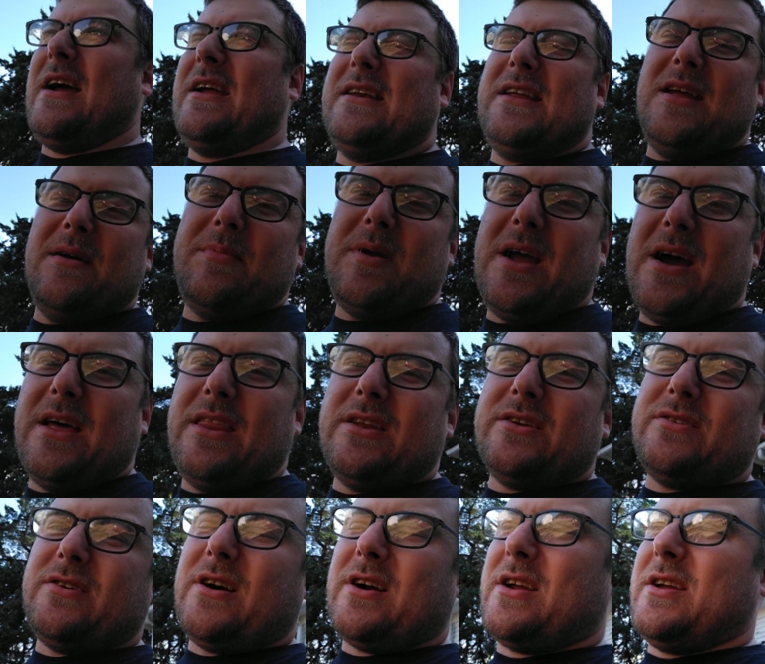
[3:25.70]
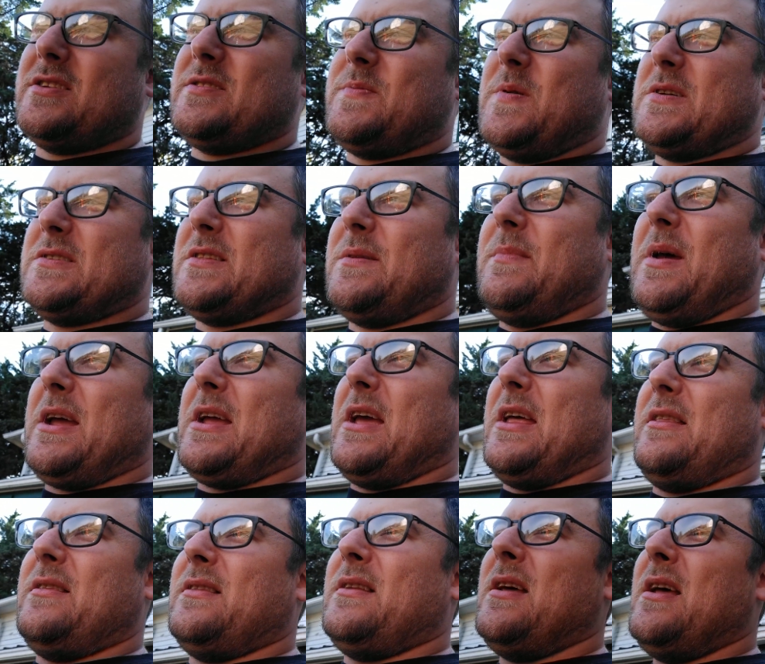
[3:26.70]
idea behind the truck. It's supposed to make
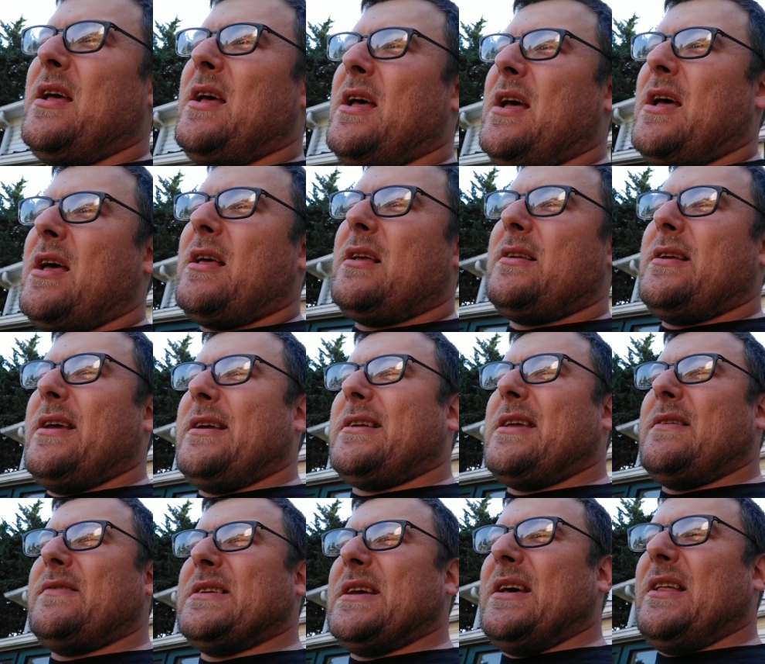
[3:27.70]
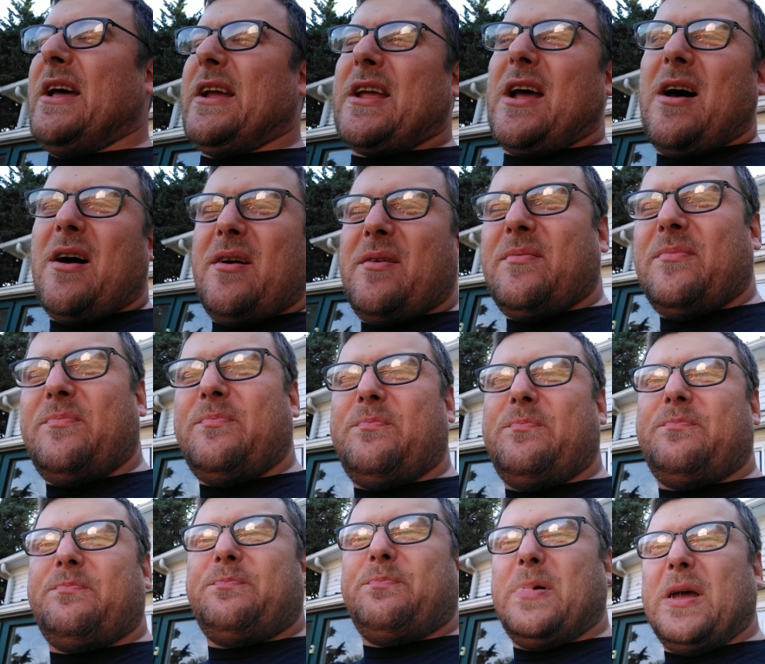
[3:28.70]
it gives it like a
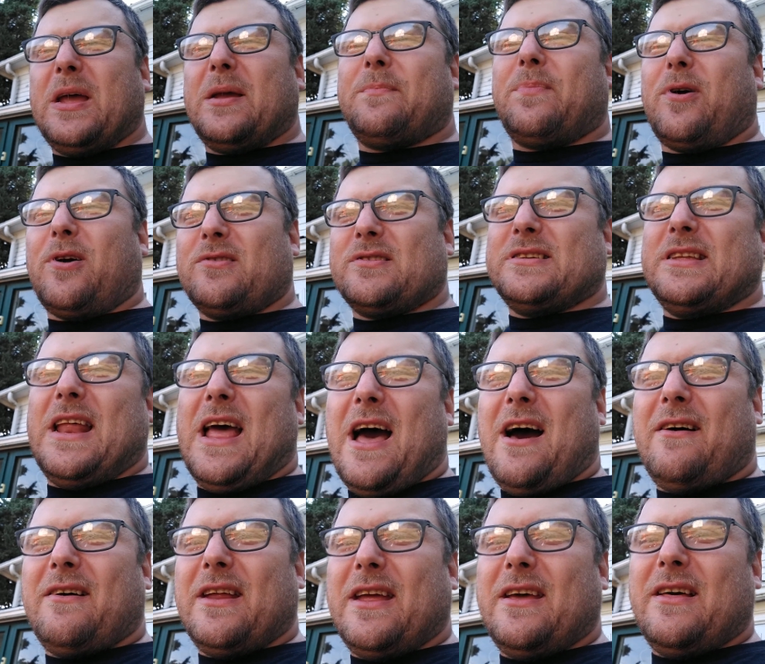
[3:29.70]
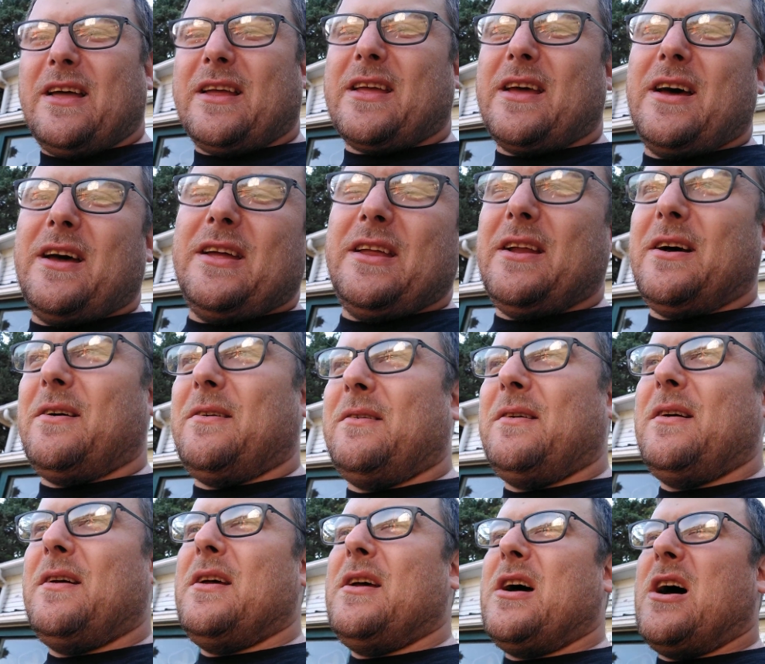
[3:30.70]
big personality, like a
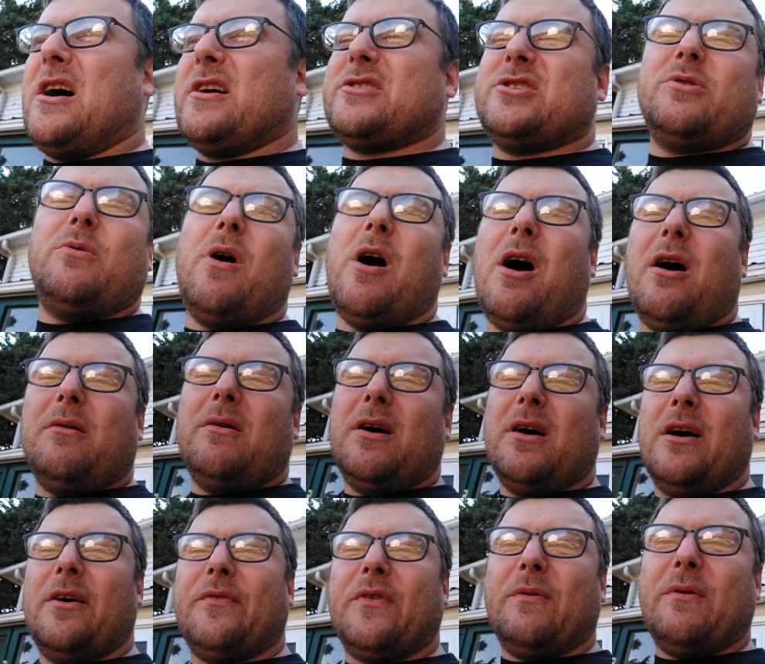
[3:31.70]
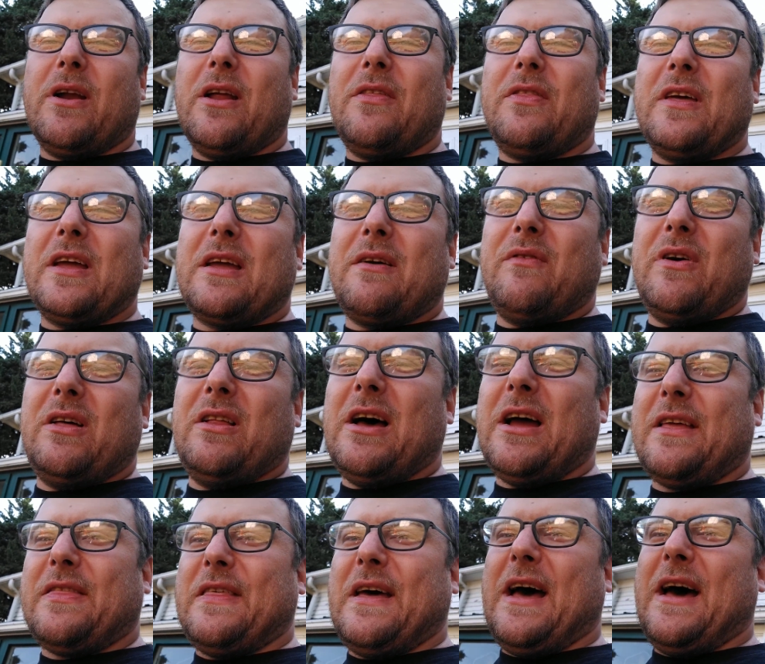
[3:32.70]
Chihuahua, if you want to think of it
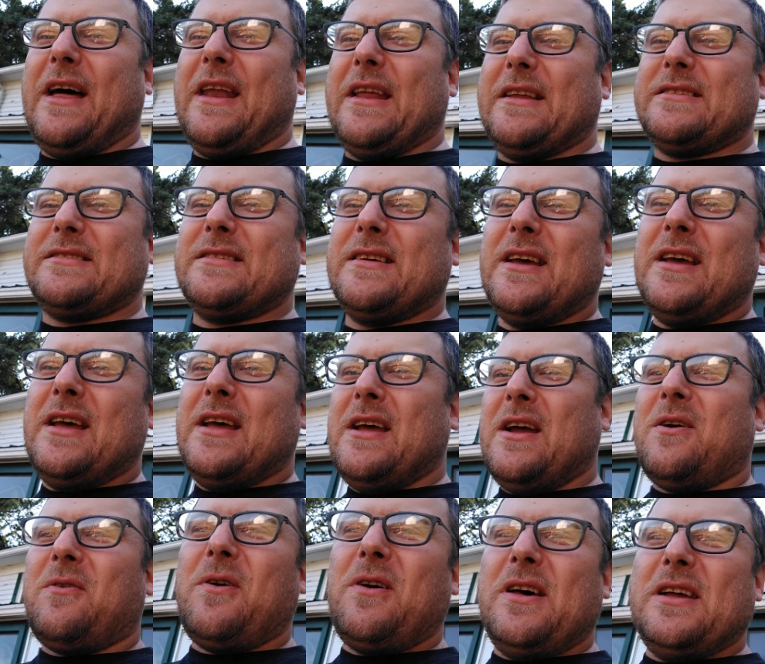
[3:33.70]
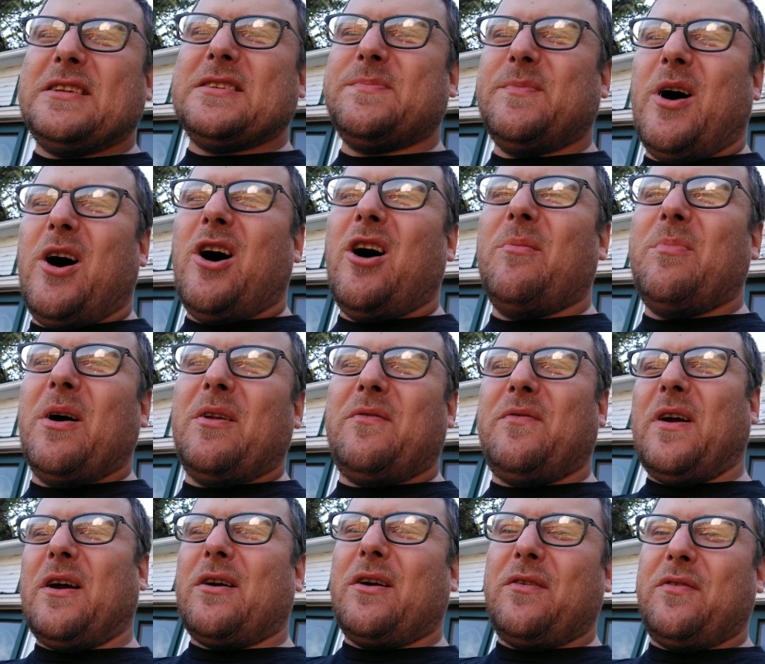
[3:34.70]
like that. It's really small but
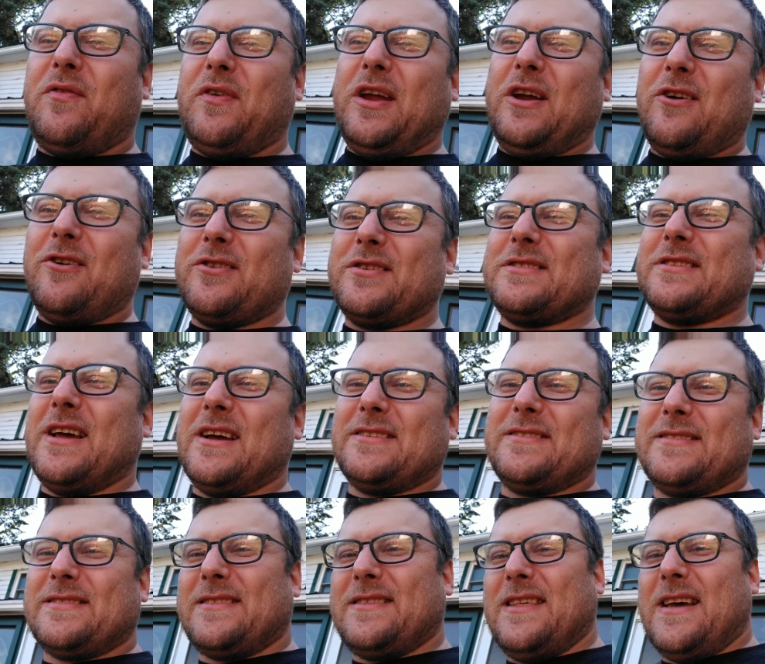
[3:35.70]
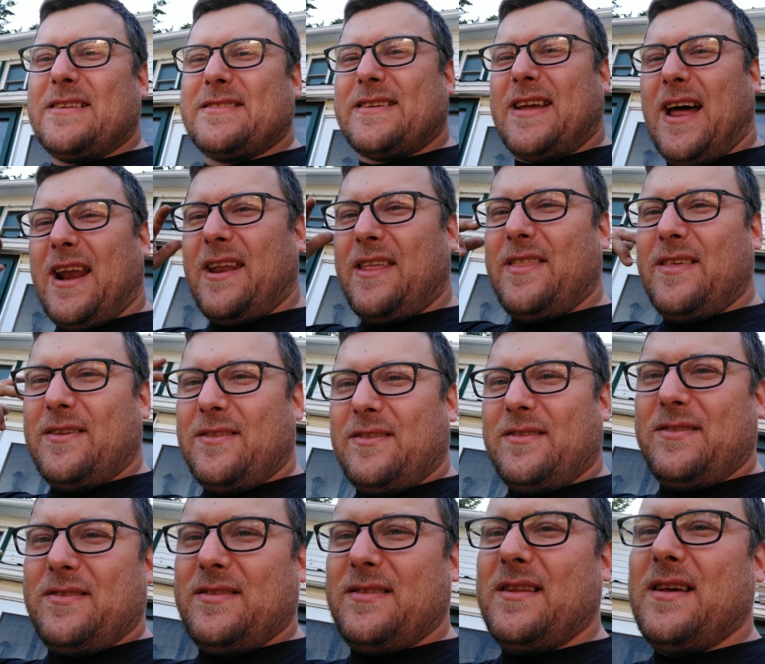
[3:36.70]
very fierce. That's kind of the
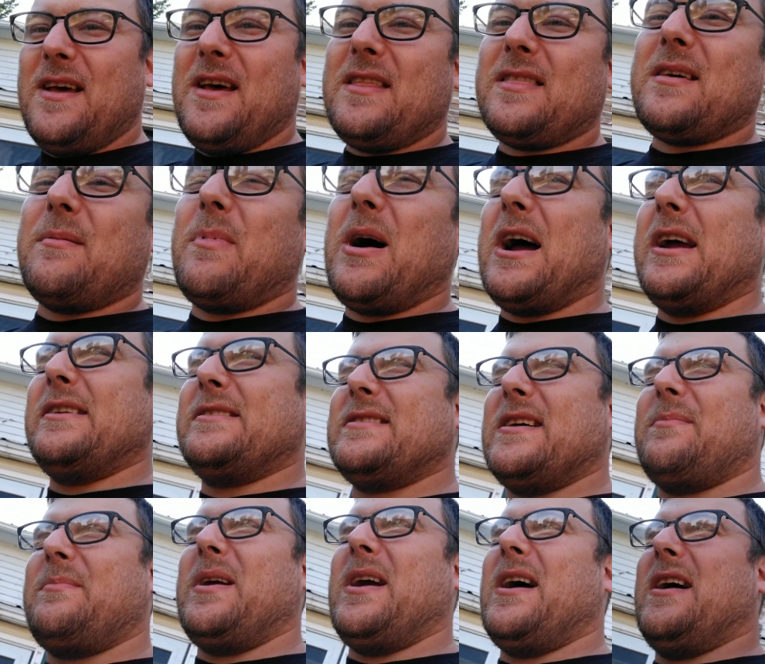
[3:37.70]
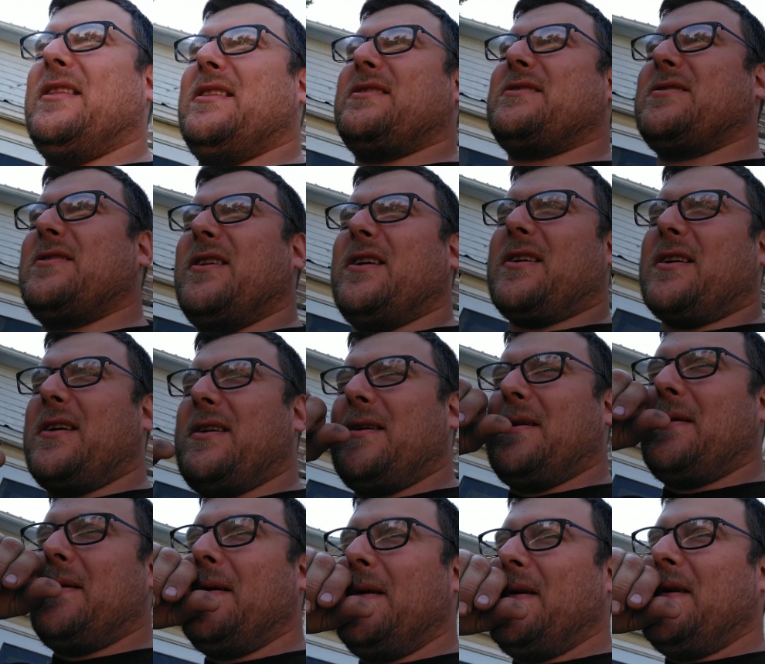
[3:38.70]
mindset behind the truck.
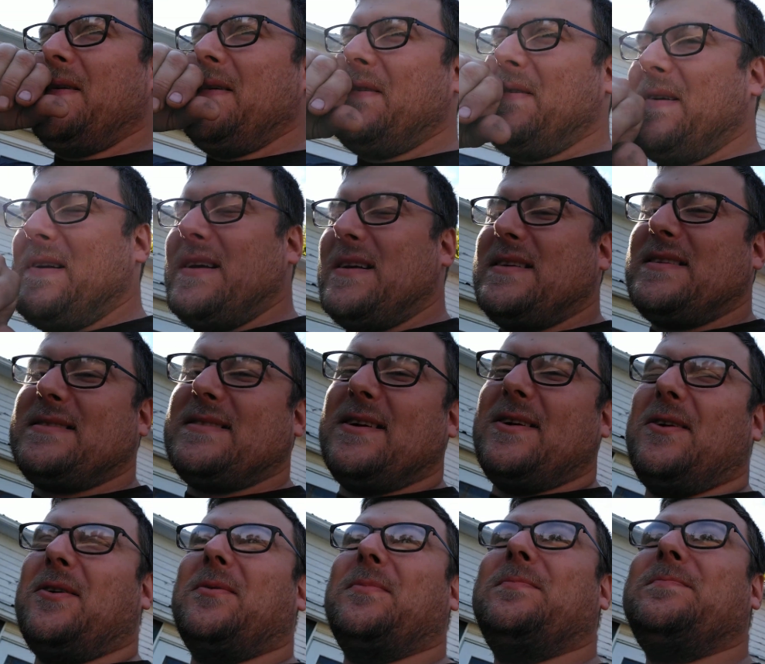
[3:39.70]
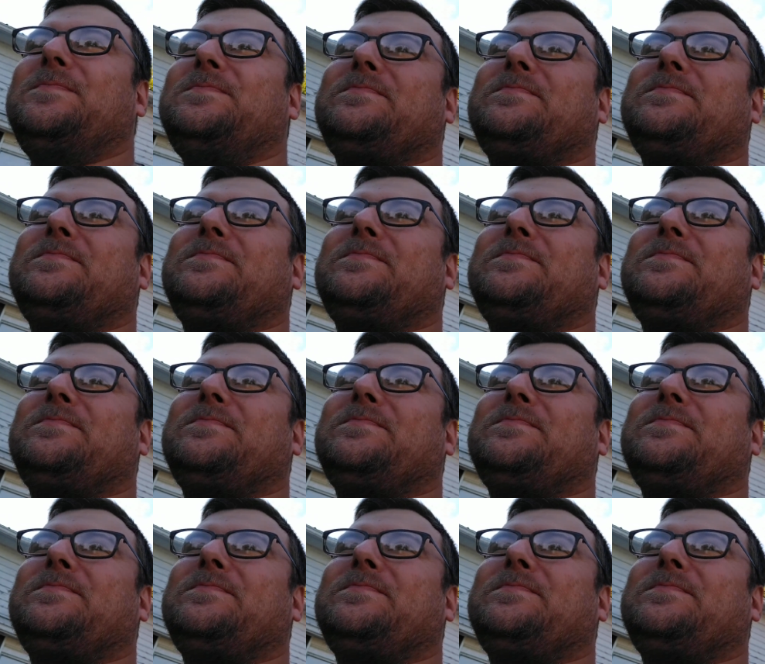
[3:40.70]
So,